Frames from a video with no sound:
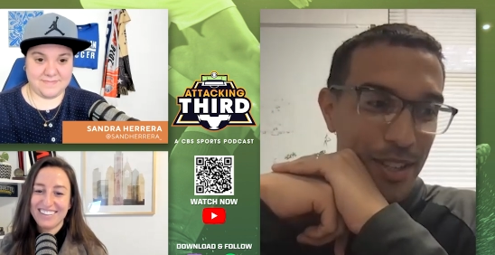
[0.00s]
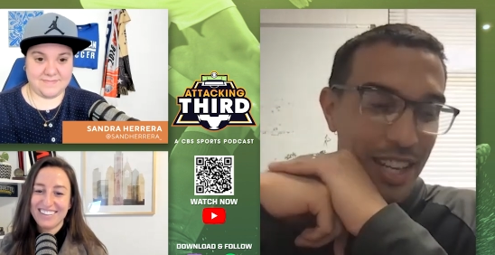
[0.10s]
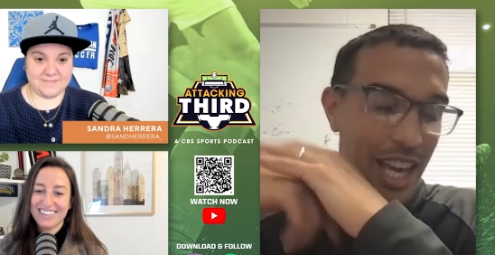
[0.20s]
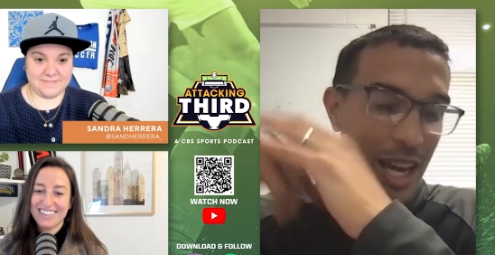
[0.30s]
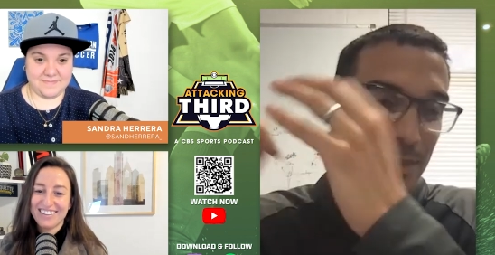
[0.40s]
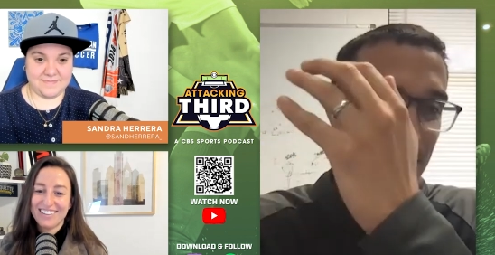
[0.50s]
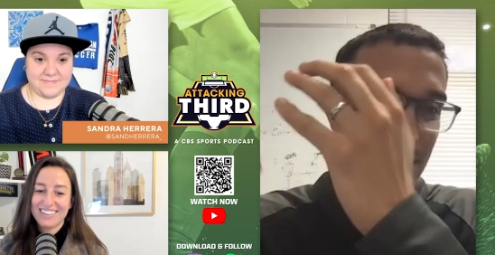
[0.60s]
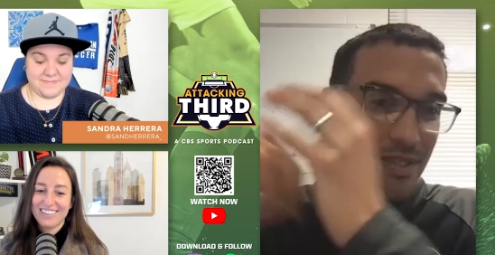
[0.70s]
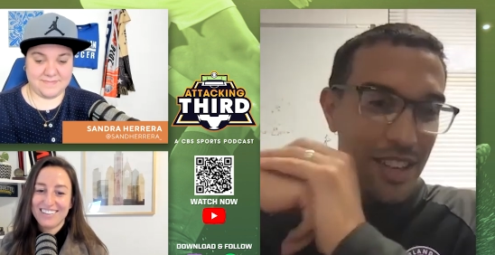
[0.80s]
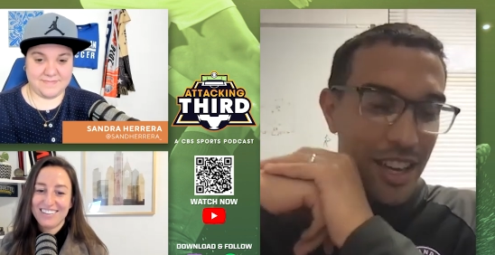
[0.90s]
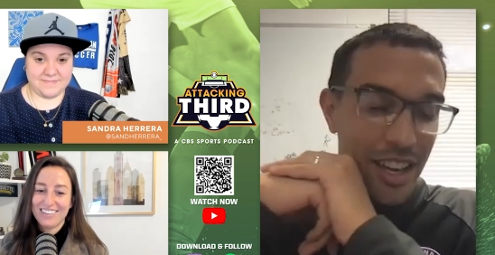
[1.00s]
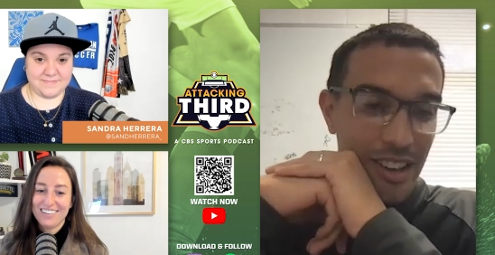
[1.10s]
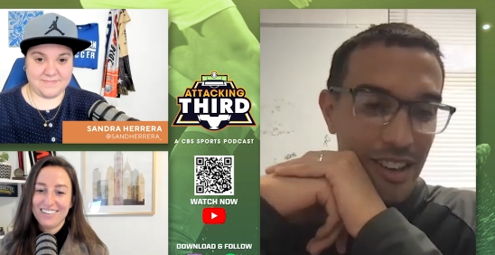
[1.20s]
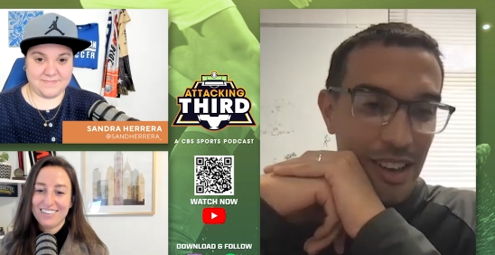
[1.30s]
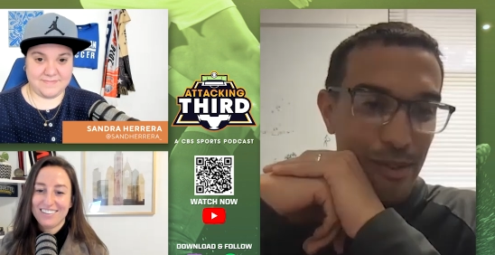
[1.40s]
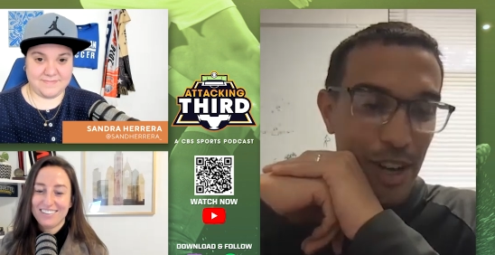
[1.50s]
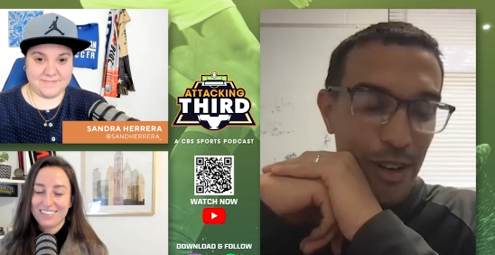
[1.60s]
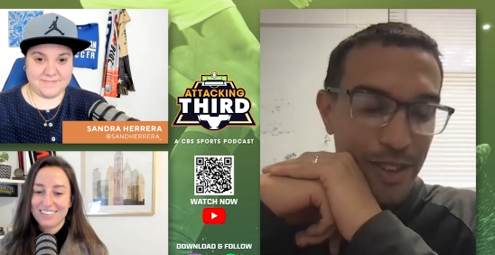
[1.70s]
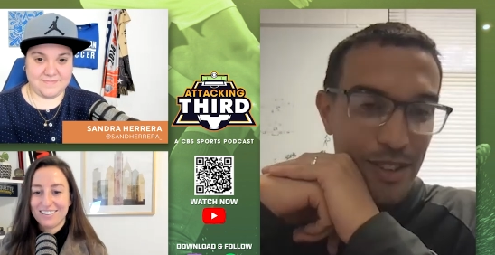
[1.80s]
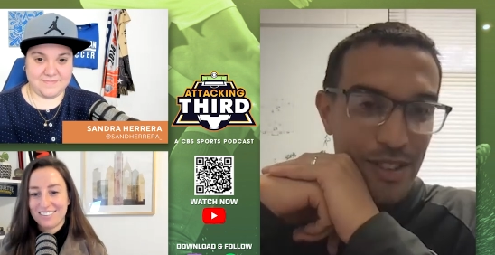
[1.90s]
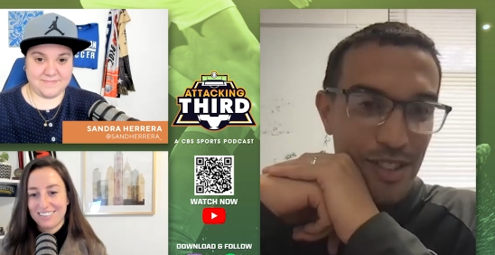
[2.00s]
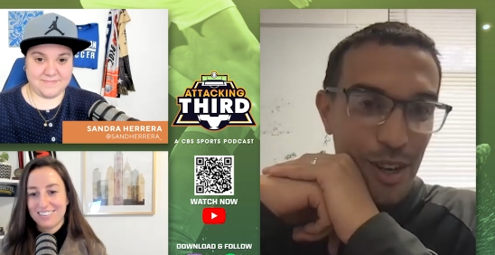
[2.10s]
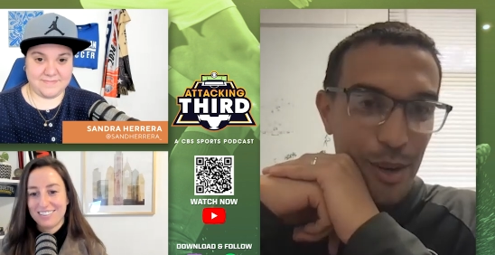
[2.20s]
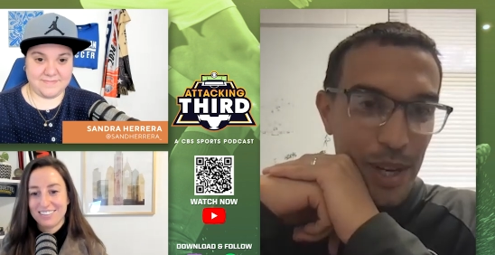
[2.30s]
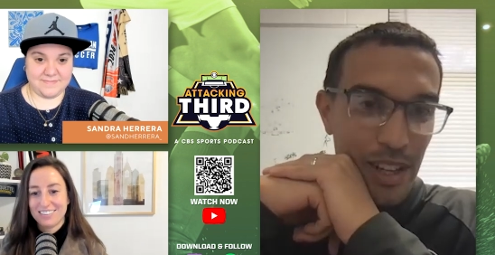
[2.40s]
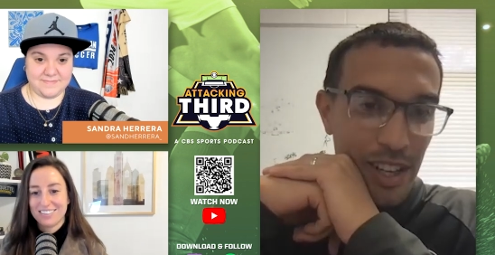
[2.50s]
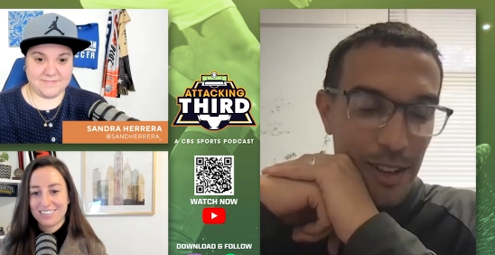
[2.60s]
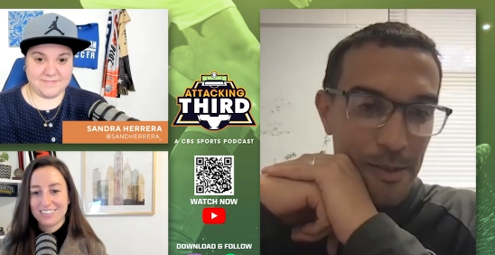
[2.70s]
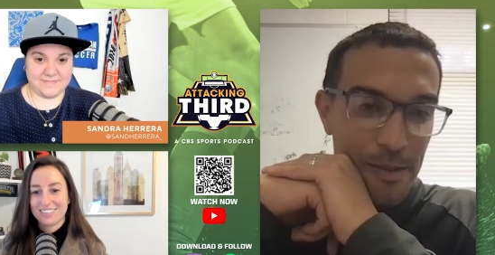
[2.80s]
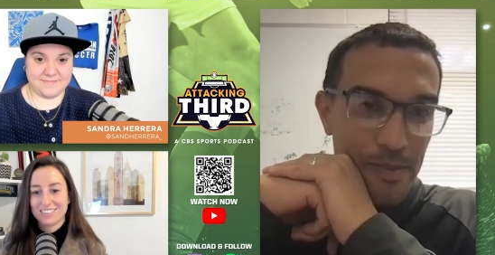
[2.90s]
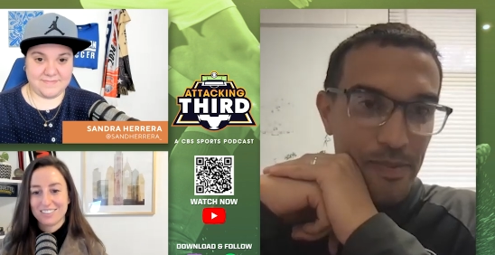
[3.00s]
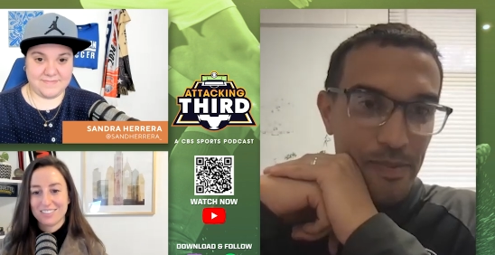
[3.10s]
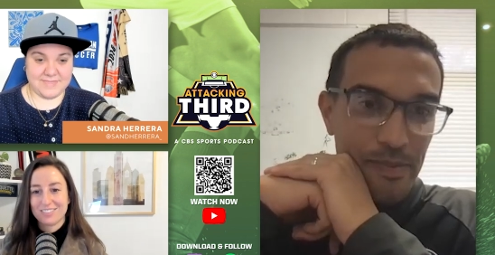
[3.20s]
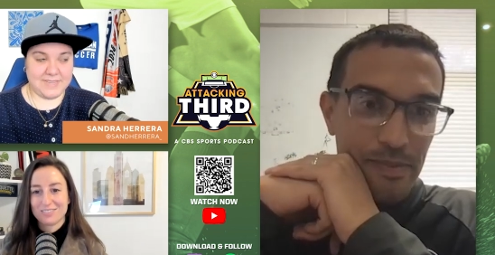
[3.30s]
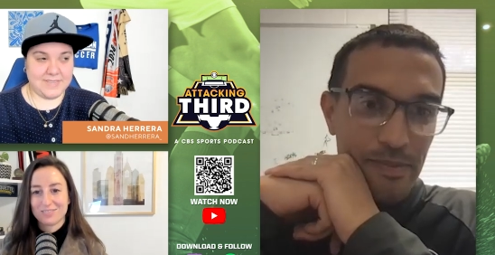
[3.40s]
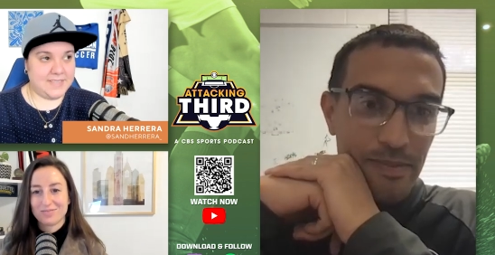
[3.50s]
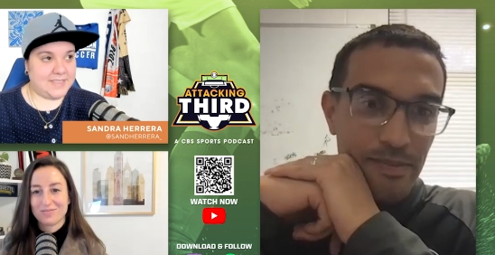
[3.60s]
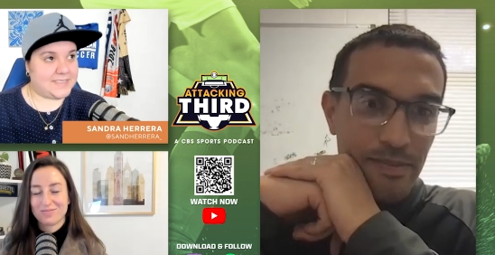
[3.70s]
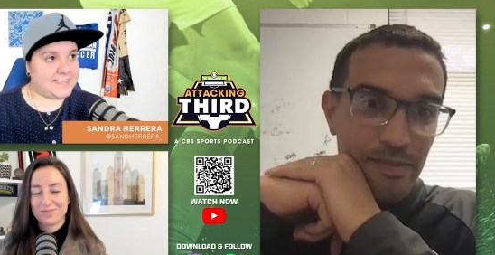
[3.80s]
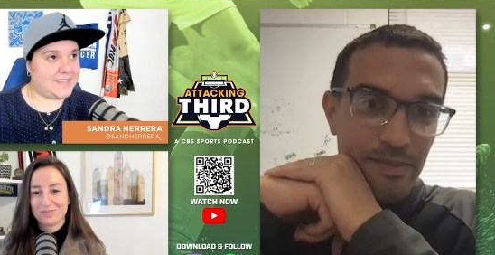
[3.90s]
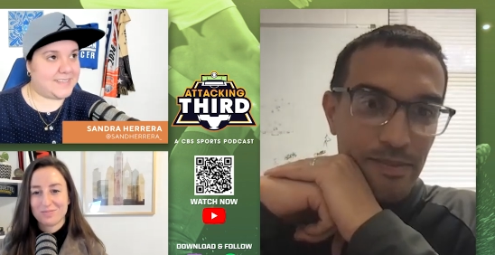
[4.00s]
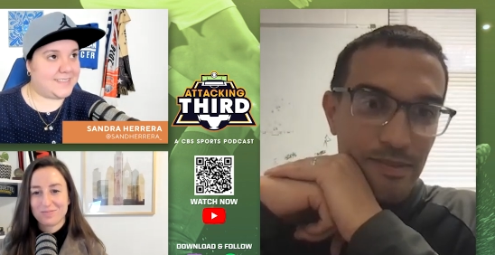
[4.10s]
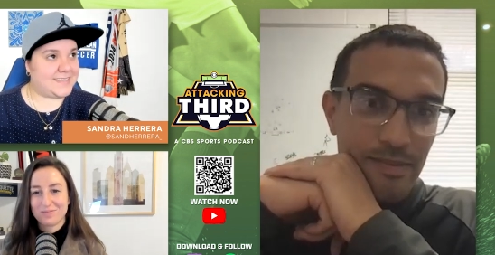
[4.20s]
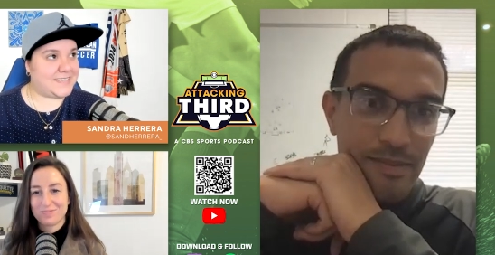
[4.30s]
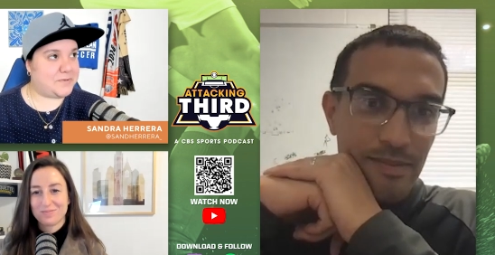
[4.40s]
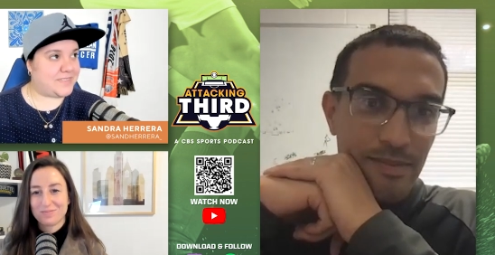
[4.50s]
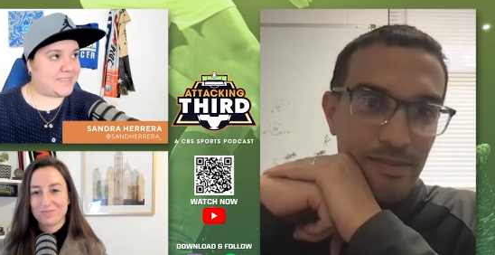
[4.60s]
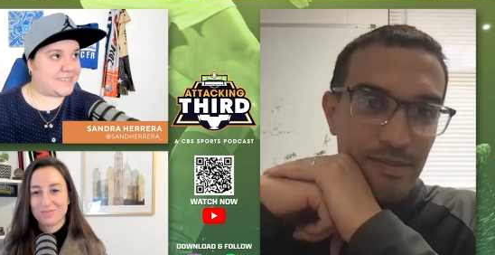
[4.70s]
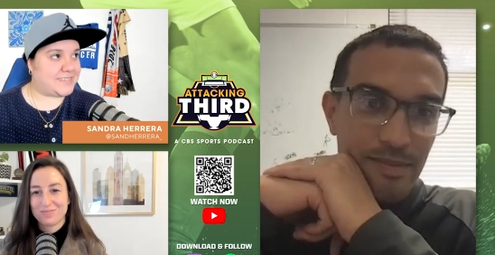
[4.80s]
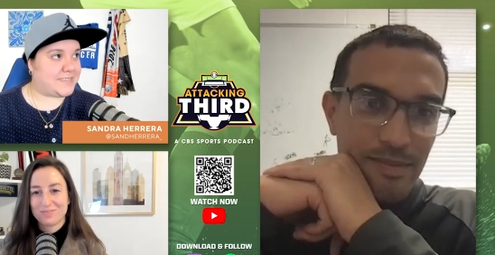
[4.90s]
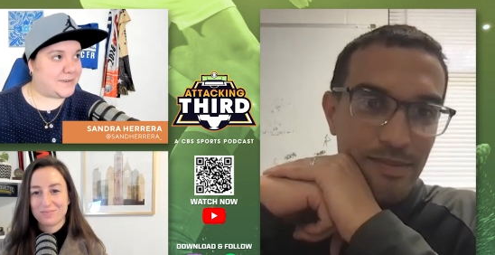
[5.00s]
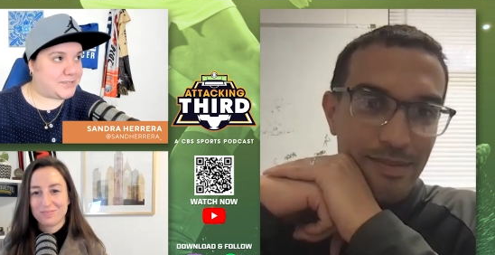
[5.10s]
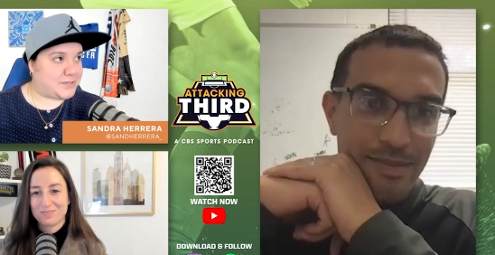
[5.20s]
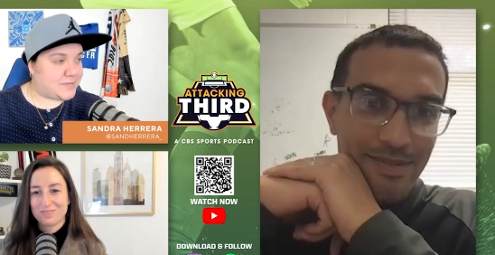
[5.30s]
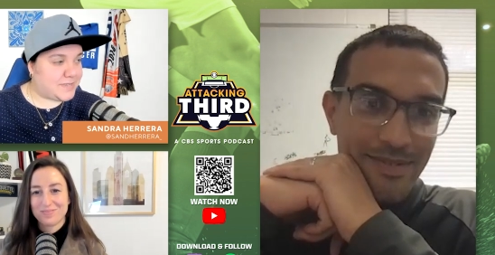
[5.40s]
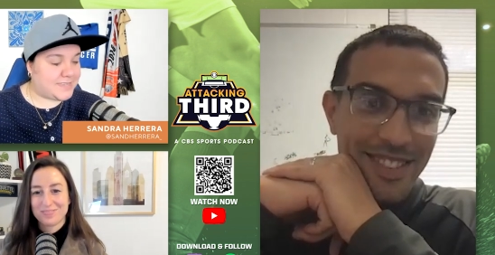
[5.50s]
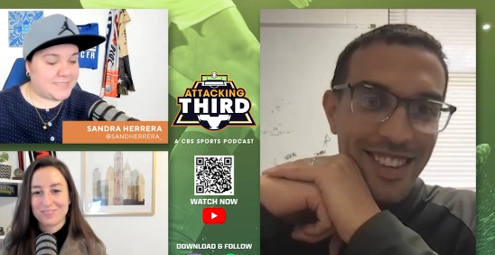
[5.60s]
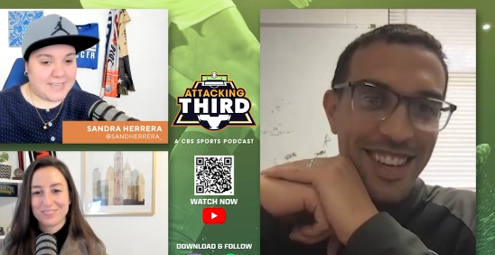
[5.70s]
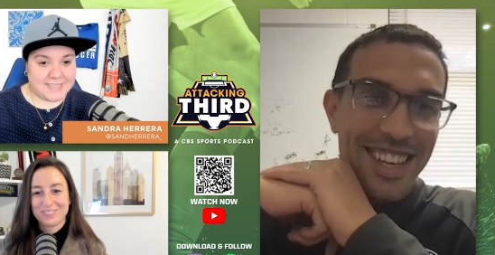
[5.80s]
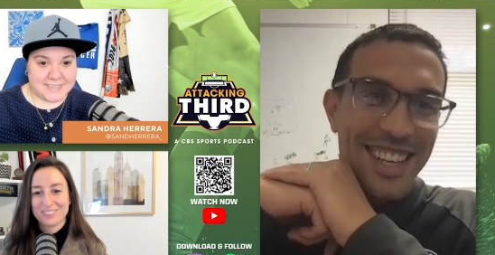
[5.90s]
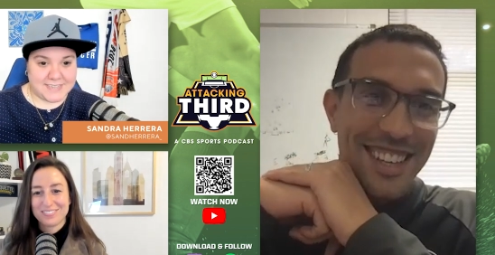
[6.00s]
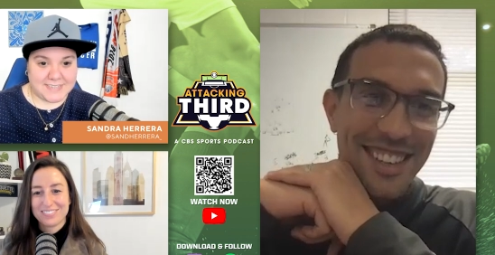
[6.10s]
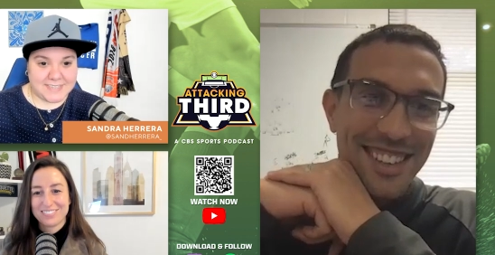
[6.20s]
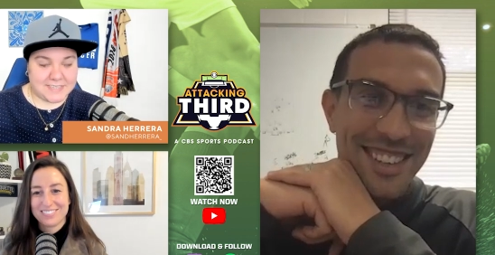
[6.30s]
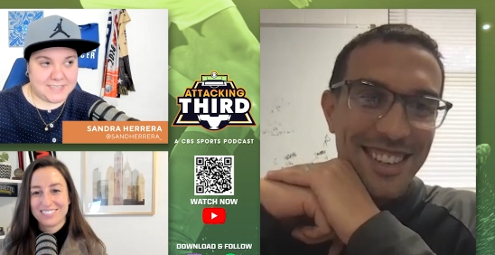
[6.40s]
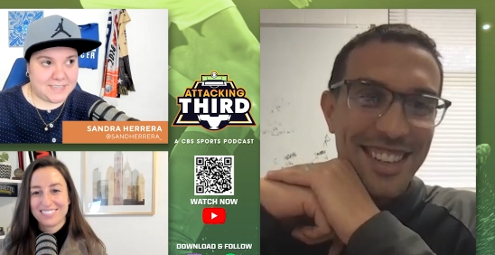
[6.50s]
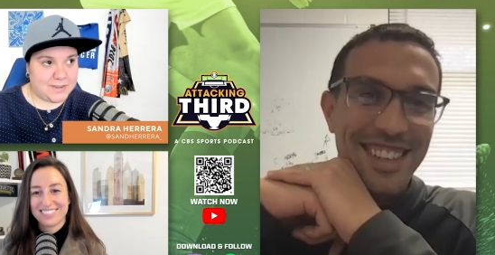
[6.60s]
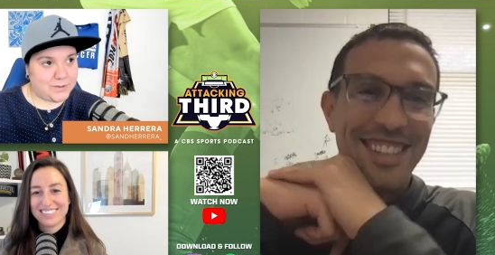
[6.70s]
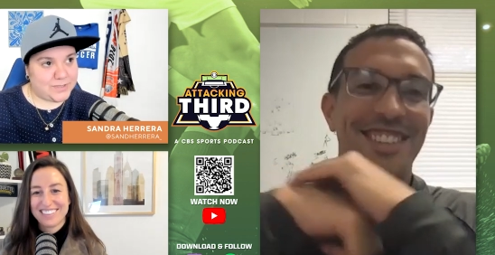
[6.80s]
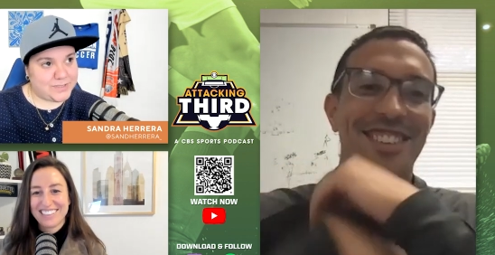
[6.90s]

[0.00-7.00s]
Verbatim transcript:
Speaker 1: the game's uh, evolving so quickly
Speaker 2: let's uh let's stay with this this energy we're talking tactics and you know in